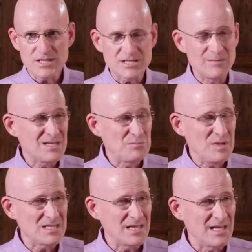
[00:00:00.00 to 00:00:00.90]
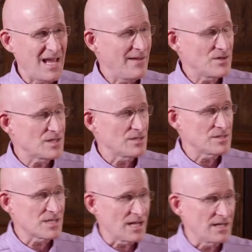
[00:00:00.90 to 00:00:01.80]
system is busy in every
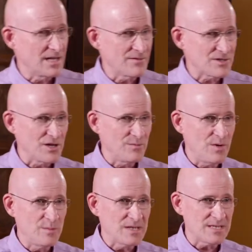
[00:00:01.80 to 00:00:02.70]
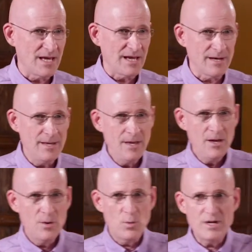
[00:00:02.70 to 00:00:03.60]
single second and every single moment saying,
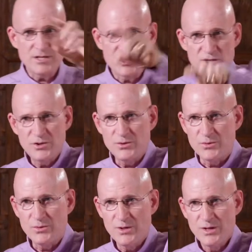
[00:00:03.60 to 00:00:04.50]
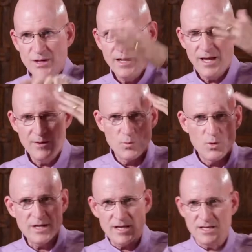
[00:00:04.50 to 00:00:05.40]
what is you and
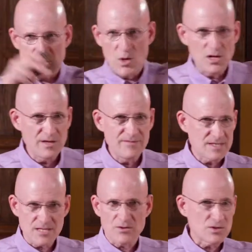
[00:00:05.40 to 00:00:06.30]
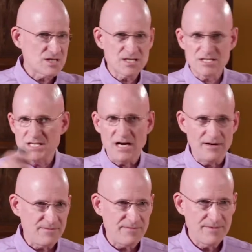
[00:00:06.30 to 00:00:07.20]
what is all of this other
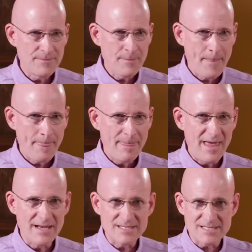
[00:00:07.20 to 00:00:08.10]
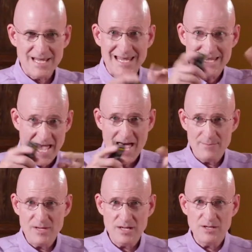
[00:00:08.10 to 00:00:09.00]
stuff that is
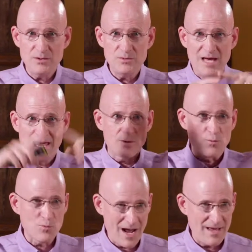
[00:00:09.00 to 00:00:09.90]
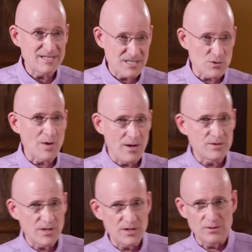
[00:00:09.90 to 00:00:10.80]
inhabiting you and
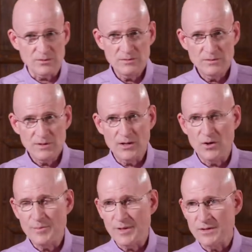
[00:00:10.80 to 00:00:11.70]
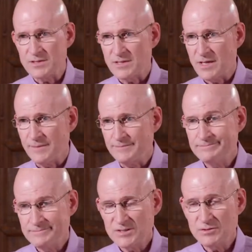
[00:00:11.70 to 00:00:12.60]
surrounding you at all periods of time.
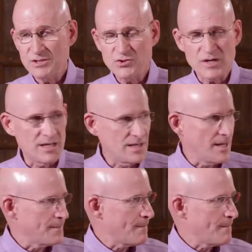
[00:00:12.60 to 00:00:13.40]
So it's a tricky thing.